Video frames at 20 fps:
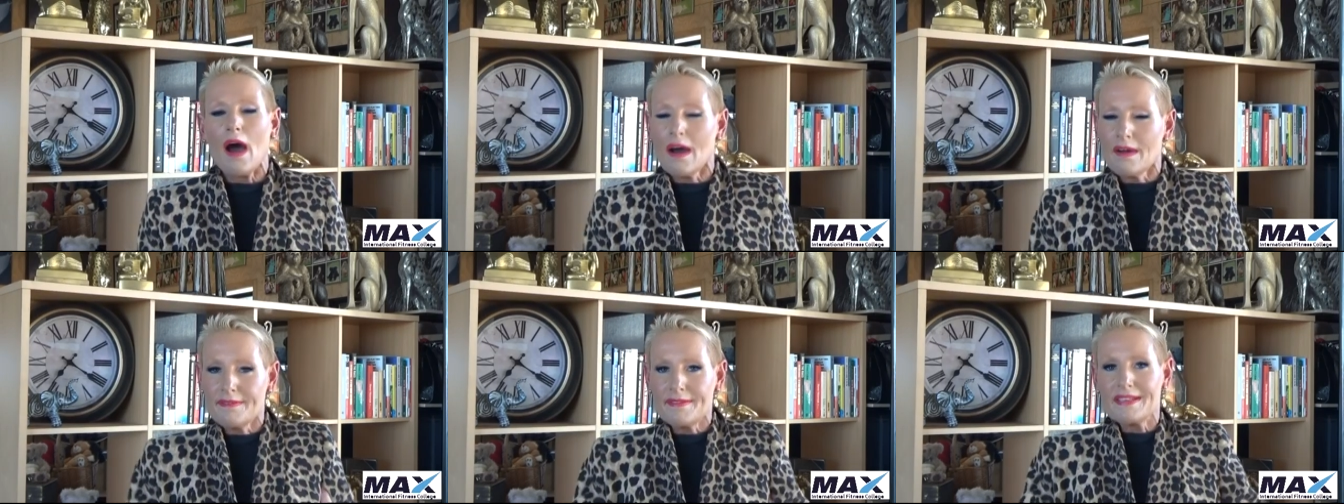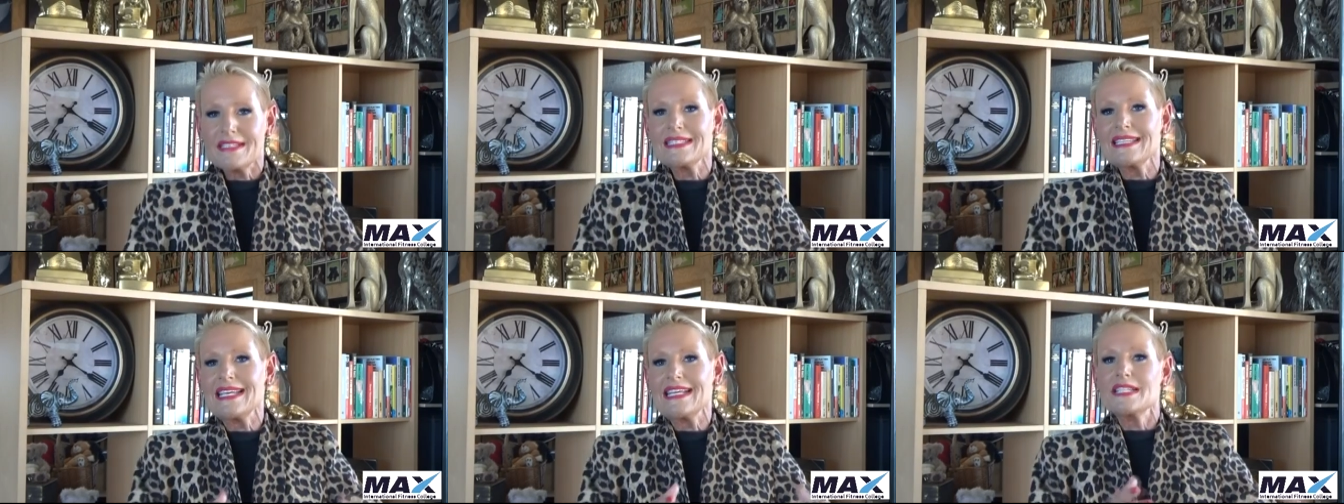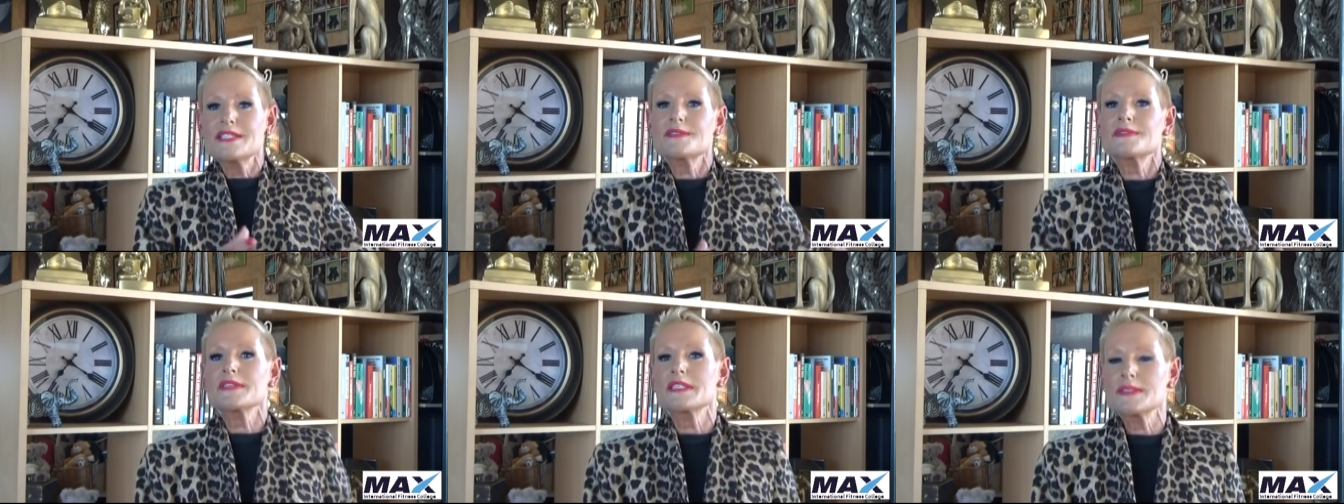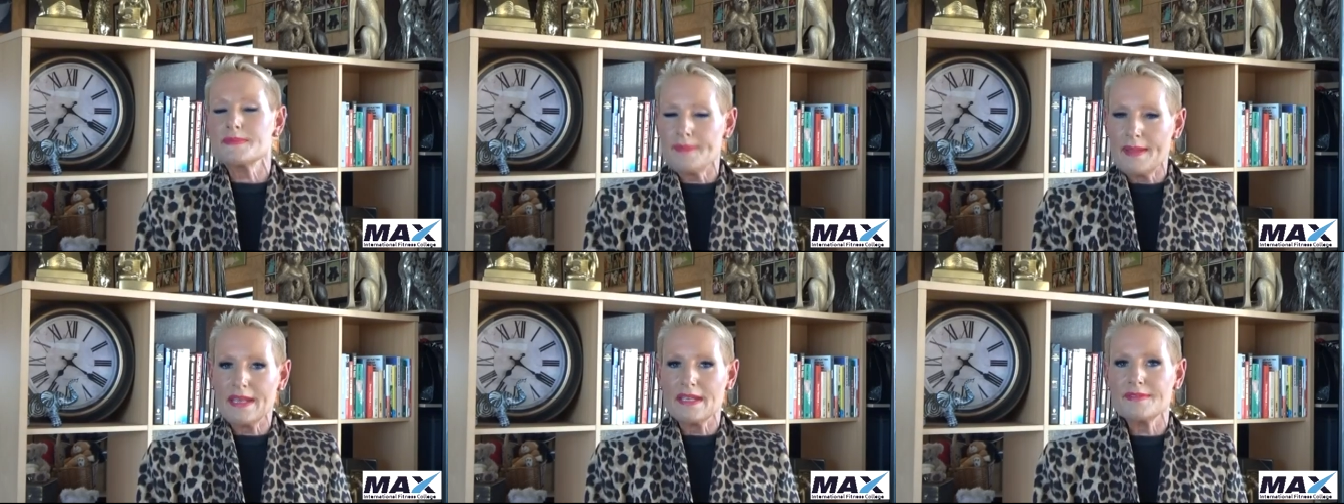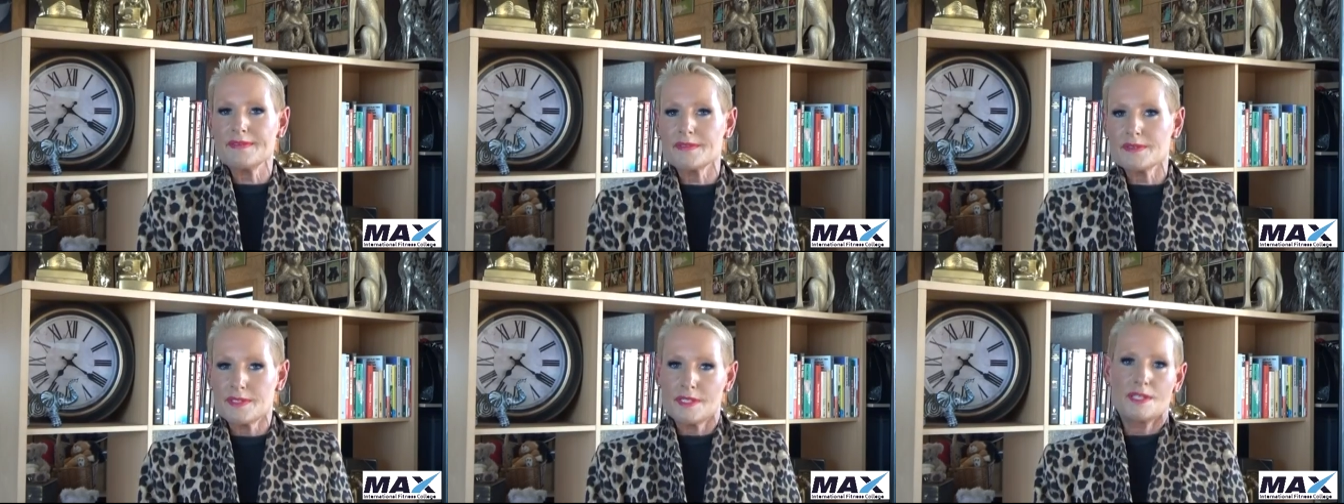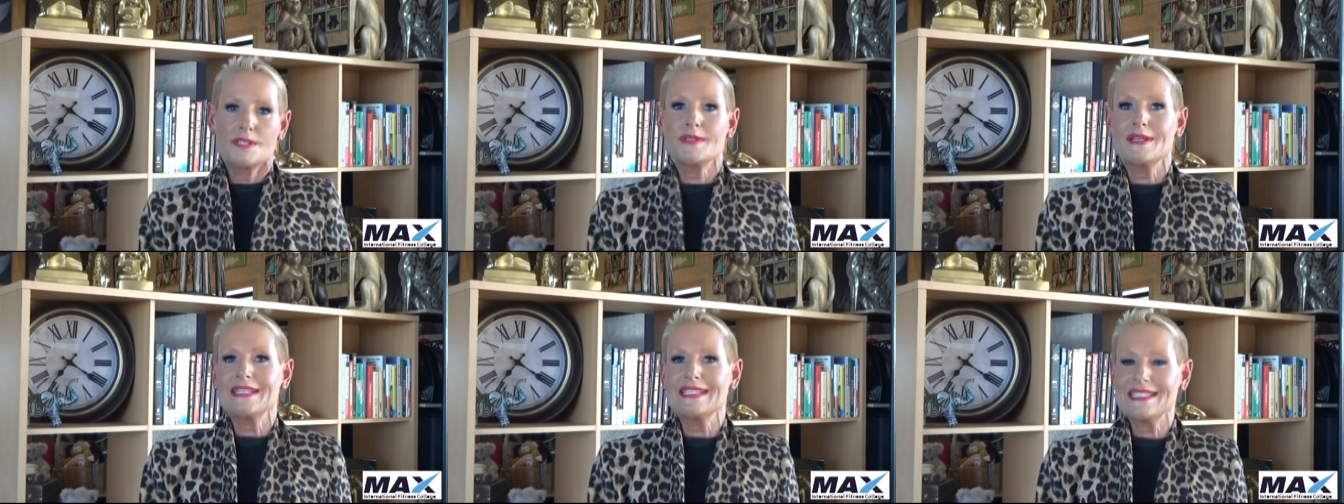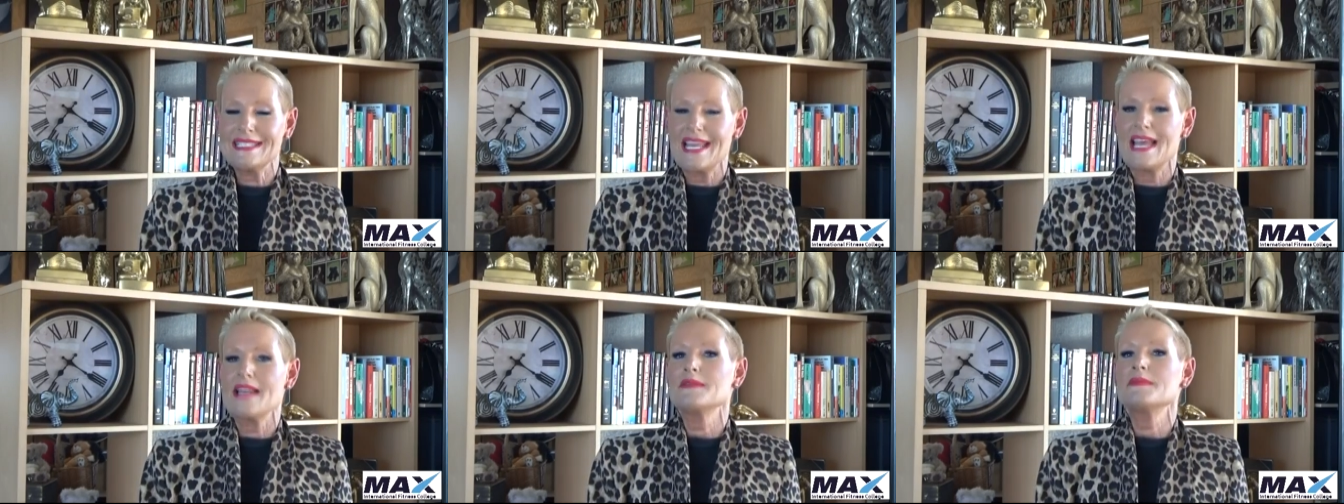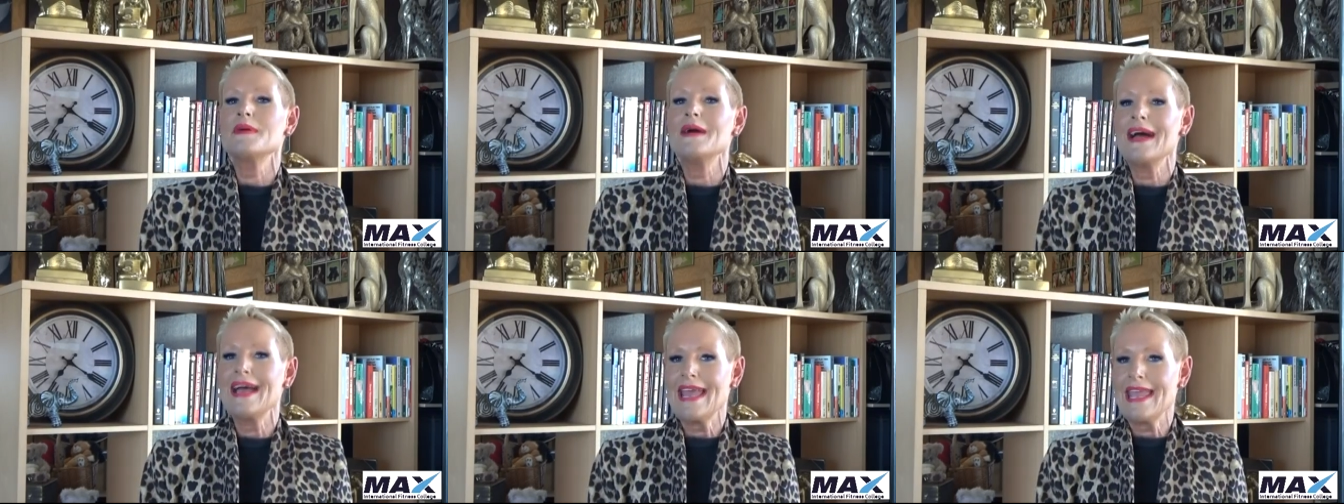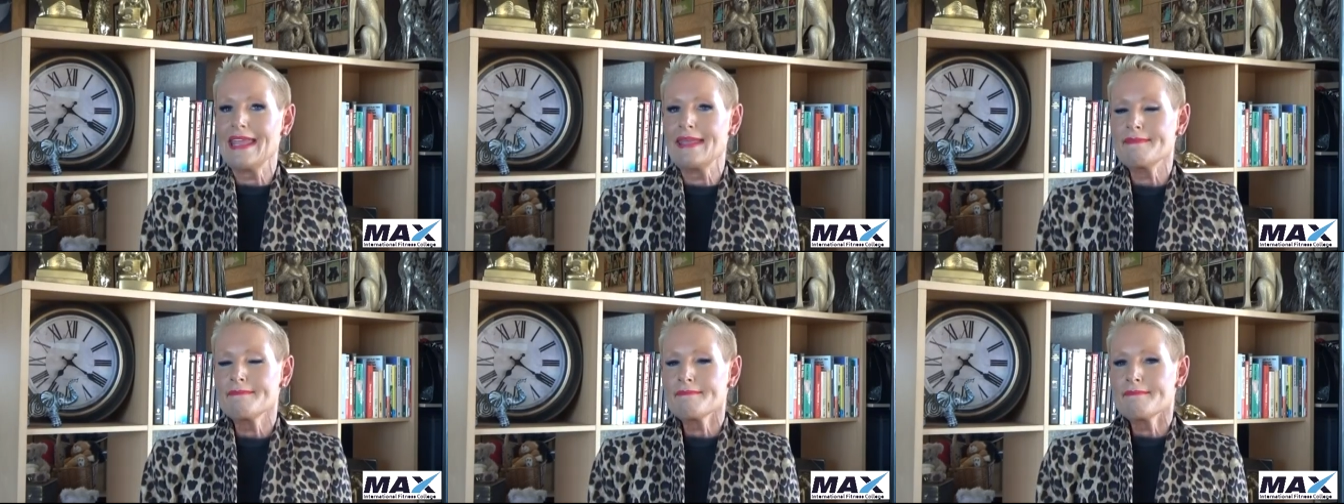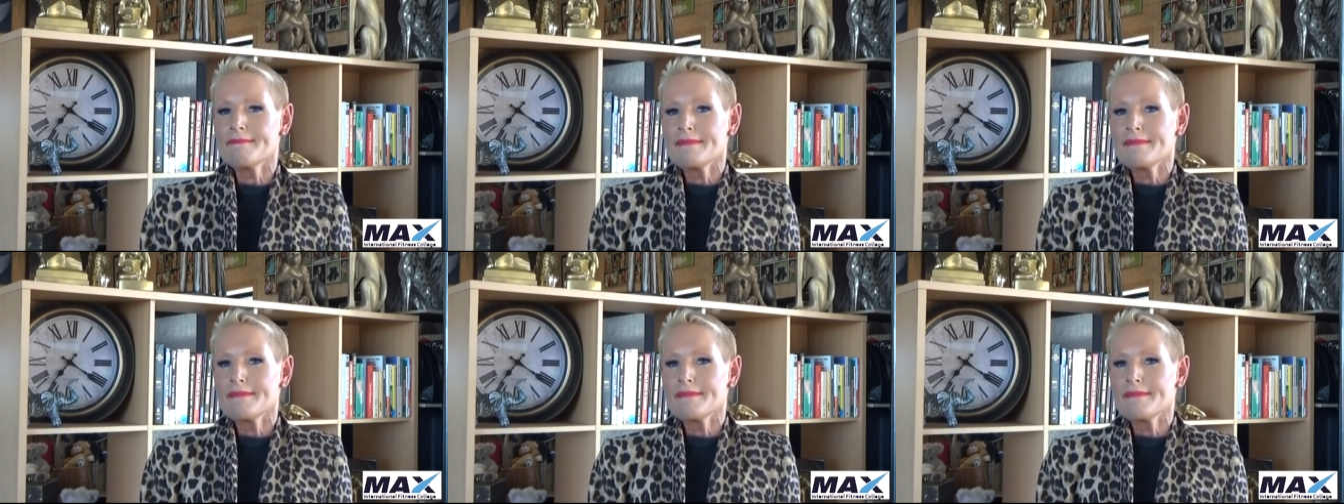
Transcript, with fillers: obviously it's respectful to dress that way.